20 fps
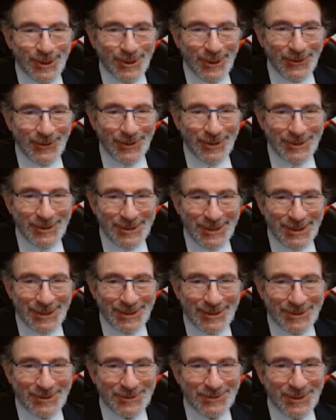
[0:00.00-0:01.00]
on the d
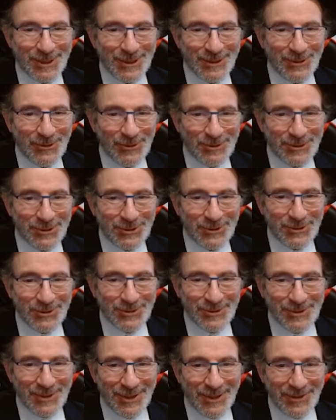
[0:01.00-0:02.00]
column and
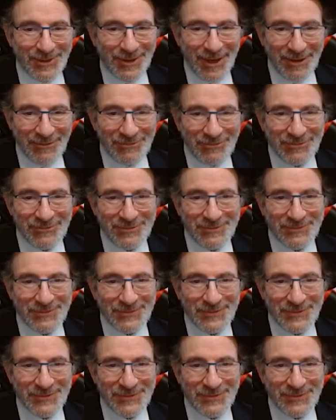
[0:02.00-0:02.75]
also on the f.